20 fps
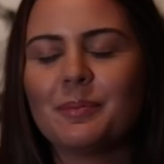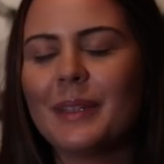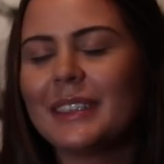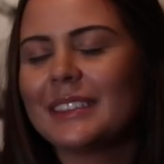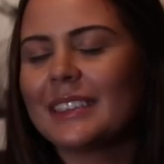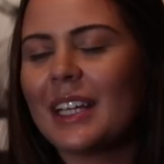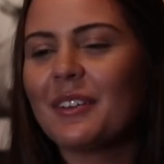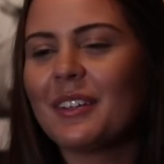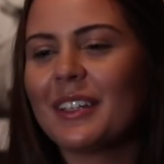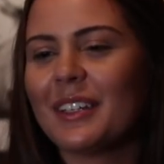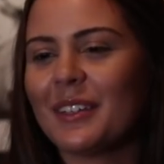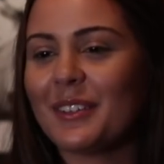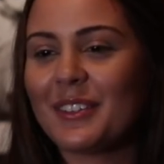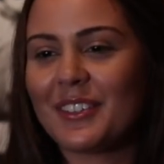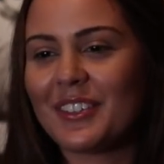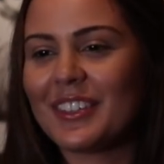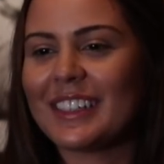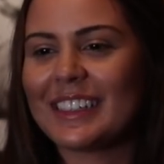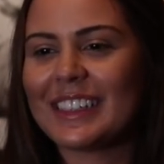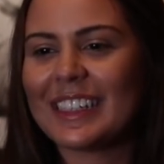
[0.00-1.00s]
Might sound a little
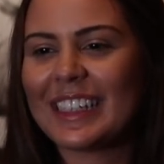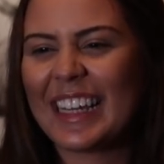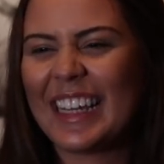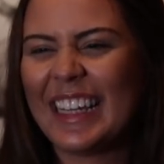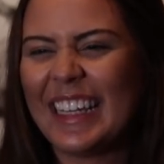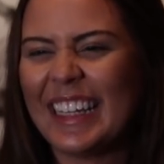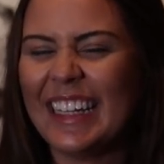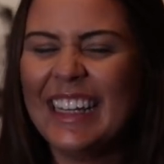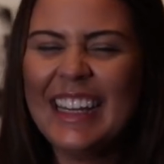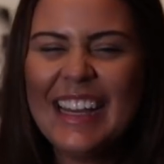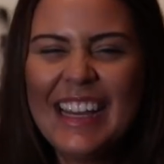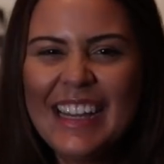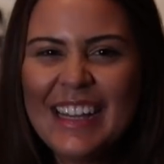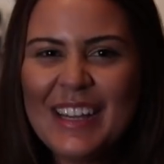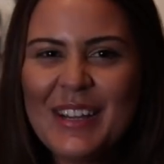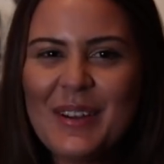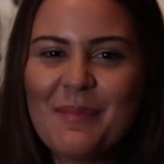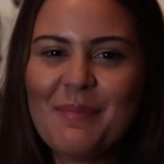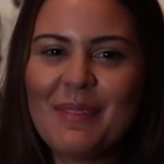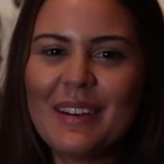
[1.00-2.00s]
cheesy,
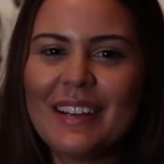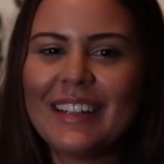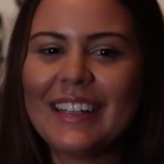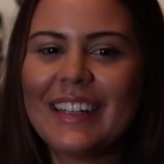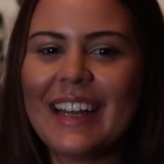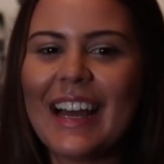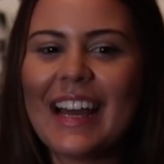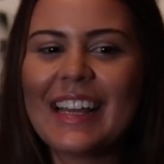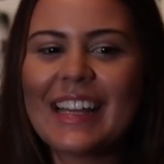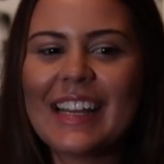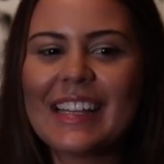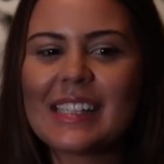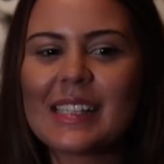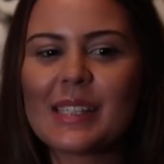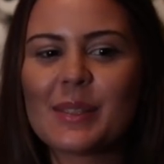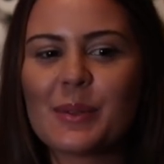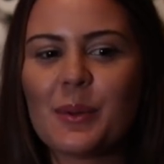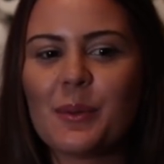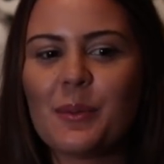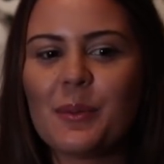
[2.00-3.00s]
but I
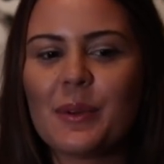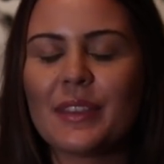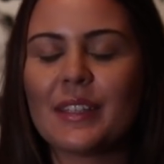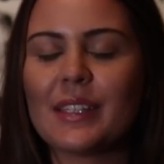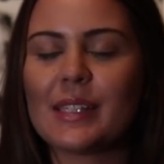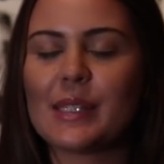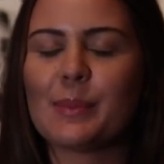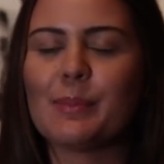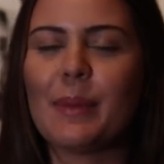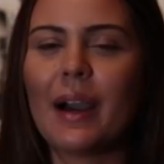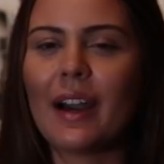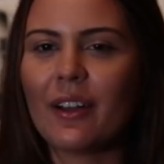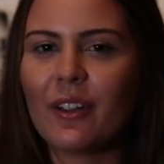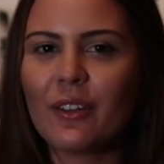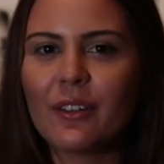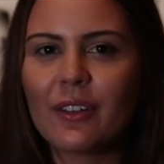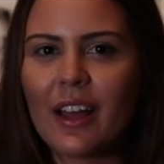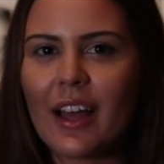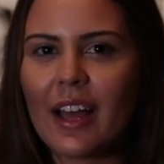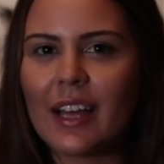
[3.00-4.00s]
guess with a smile,